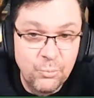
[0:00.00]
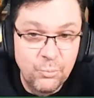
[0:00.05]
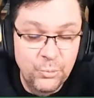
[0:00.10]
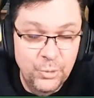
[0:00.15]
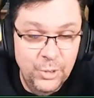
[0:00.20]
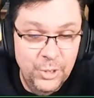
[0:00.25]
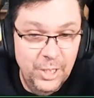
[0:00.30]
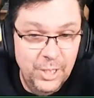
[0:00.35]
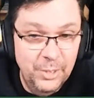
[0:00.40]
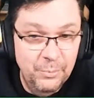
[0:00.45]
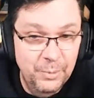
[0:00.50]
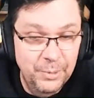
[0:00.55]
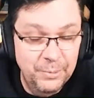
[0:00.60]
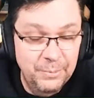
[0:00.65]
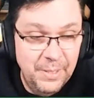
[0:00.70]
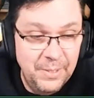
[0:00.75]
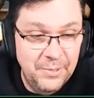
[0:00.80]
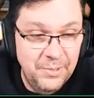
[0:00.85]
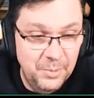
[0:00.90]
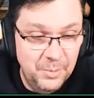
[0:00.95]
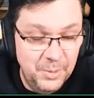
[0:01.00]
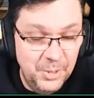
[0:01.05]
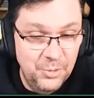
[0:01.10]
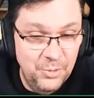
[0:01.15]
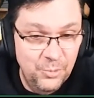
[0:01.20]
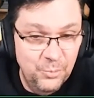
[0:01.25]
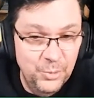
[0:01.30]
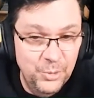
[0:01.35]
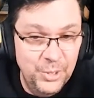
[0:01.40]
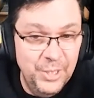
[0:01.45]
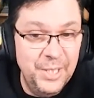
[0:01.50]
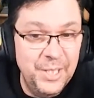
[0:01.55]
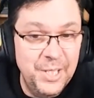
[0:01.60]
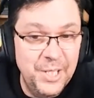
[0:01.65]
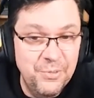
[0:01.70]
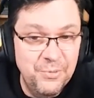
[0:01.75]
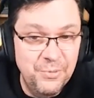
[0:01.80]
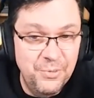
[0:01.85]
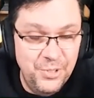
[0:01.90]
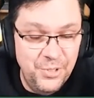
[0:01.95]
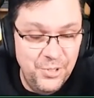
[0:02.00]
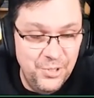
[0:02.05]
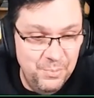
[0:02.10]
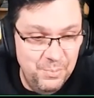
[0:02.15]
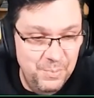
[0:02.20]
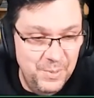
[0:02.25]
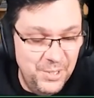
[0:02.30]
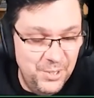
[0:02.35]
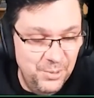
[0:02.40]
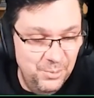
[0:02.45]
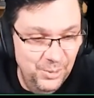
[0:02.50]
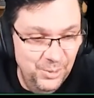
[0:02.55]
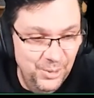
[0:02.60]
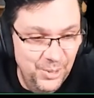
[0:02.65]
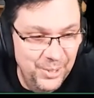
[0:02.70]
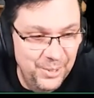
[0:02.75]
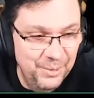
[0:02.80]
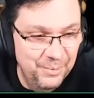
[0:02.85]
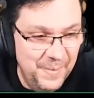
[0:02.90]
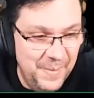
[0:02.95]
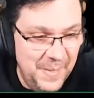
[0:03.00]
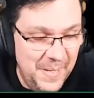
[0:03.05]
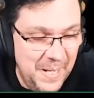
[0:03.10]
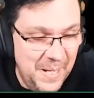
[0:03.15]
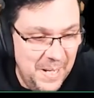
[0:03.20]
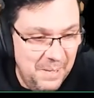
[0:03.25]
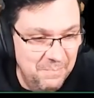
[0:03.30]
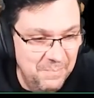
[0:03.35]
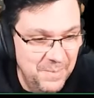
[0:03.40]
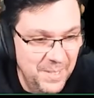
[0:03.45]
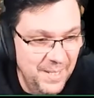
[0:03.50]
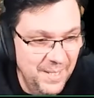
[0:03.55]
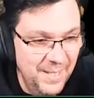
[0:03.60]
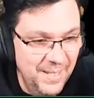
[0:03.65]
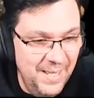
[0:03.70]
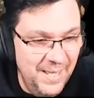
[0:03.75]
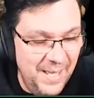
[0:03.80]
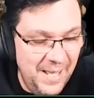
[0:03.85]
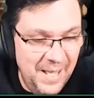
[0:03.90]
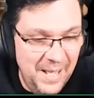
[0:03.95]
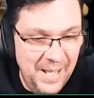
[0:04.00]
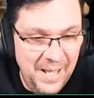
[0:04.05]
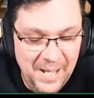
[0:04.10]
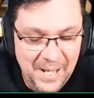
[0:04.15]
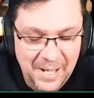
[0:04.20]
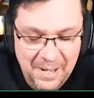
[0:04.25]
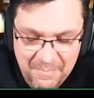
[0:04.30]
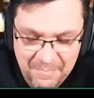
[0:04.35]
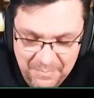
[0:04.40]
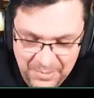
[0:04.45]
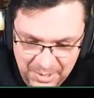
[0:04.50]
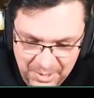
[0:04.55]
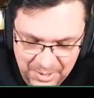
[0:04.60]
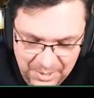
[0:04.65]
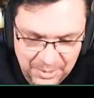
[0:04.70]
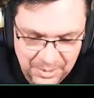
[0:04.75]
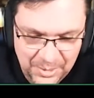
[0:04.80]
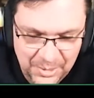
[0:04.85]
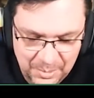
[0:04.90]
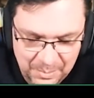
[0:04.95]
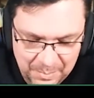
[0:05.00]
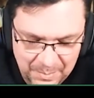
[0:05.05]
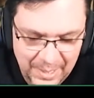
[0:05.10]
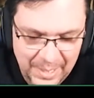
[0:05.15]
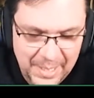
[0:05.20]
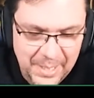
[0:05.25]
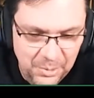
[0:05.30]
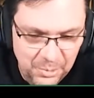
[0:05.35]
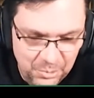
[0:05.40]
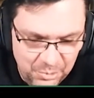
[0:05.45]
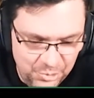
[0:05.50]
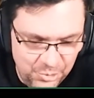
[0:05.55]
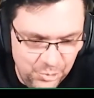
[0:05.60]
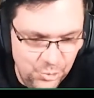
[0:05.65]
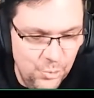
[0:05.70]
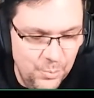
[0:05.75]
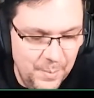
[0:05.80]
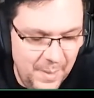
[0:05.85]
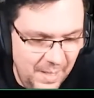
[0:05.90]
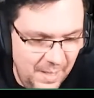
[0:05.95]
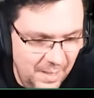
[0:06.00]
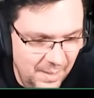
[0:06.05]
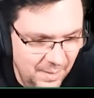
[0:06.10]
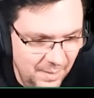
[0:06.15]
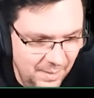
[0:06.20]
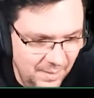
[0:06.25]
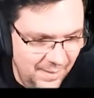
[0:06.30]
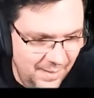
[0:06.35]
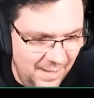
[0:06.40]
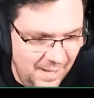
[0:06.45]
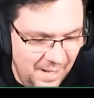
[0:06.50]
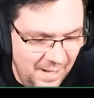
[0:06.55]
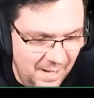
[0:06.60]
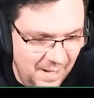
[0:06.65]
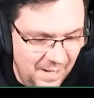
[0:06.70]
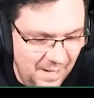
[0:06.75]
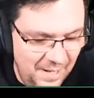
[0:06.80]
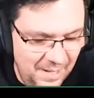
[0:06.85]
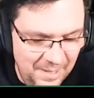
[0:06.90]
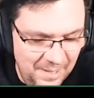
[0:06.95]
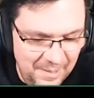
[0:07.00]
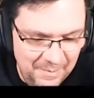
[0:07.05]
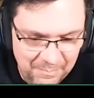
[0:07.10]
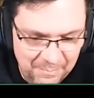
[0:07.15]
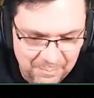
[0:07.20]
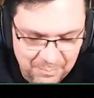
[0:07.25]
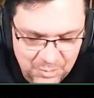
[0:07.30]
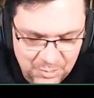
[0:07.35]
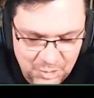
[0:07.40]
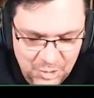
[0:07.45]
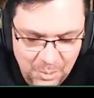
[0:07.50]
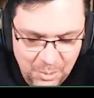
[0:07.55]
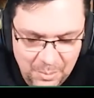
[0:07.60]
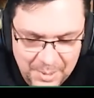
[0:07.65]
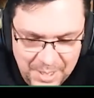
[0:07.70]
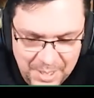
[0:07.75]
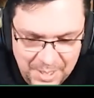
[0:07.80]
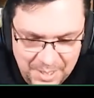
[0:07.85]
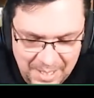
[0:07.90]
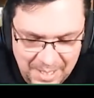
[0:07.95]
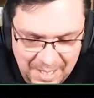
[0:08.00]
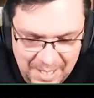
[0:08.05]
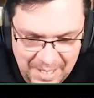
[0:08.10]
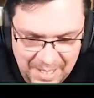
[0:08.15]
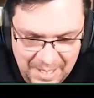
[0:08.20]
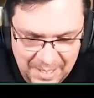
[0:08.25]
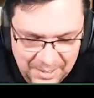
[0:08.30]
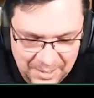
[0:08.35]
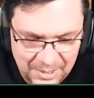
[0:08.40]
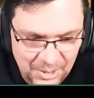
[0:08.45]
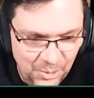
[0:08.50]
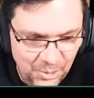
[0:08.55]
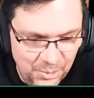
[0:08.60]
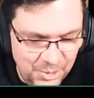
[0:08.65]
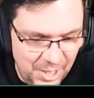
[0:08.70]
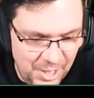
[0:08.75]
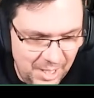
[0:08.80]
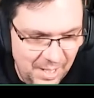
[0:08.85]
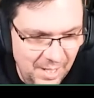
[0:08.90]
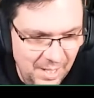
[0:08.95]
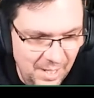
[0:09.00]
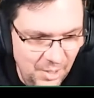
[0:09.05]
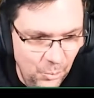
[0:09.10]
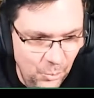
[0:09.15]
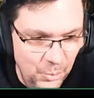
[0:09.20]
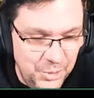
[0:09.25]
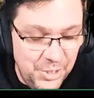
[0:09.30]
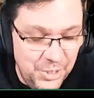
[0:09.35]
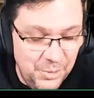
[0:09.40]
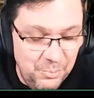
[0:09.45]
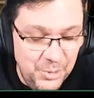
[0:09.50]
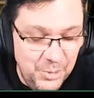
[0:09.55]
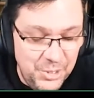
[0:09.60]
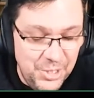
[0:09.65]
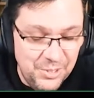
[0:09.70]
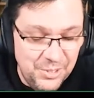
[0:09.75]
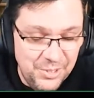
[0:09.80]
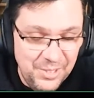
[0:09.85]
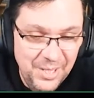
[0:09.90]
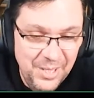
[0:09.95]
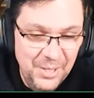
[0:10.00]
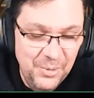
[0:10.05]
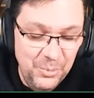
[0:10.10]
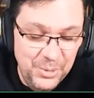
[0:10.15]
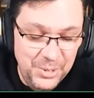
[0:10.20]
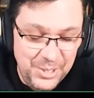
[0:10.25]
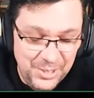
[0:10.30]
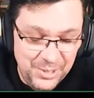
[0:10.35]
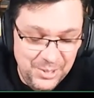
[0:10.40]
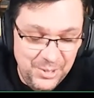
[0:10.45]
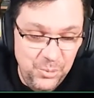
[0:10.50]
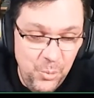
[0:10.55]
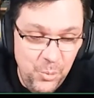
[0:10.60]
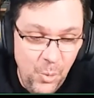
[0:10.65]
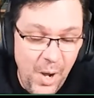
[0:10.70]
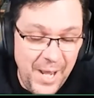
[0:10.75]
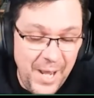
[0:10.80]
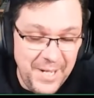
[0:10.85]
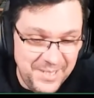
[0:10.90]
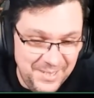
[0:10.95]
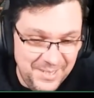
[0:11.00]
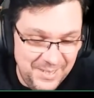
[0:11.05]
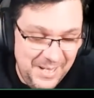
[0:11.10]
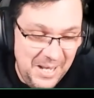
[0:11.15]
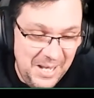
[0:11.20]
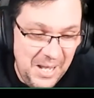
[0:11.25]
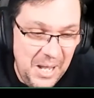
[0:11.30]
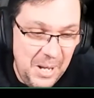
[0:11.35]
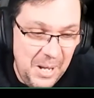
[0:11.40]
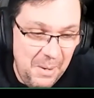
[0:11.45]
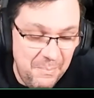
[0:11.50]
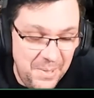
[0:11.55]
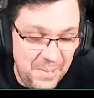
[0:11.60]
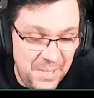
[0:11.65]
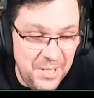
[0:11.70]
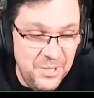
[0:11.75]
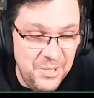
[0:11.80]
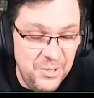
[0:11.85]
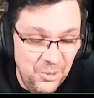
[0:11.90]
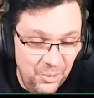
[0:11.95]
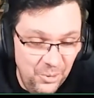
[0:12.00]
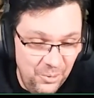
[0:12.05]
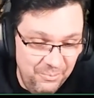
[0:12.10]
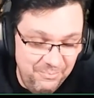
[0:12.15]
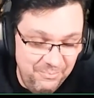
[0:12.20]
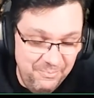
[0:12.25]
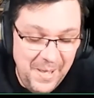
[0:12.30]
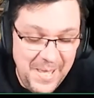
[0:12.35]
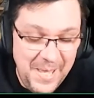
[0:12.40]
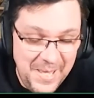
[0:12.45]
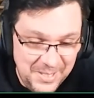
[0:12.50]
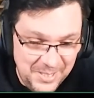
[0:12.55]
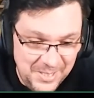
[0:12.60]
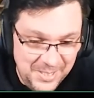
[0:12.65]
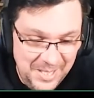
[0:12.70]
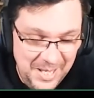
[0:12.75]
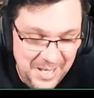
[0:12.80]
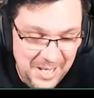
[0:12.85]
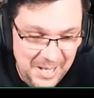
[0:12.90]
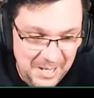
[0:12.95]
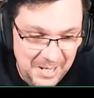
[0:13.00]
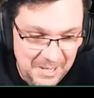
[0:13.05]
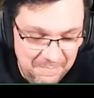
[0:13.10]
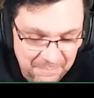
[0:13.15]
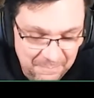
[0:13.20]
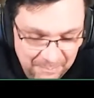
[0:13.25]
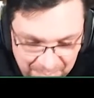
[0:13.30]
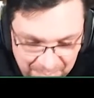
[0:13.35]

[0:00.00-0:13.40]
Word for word: really regrets it because it really introduced me to a lot of um, um, the the millennial Zoomer um, comedy uh, culture, Zoomer which which is yeah. which is quite um, in your face um,